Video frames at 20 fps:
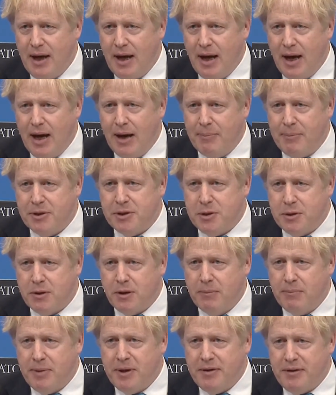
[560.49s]
uh, but you
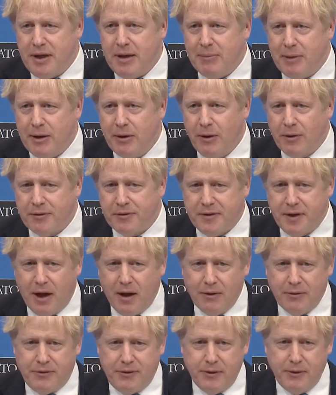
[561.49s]
can be deeply
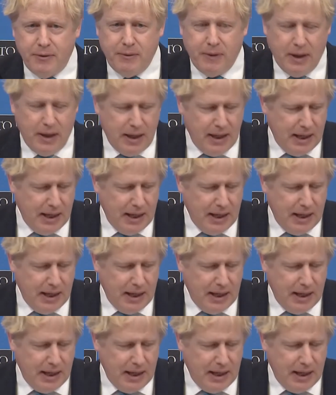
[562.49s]
hostile to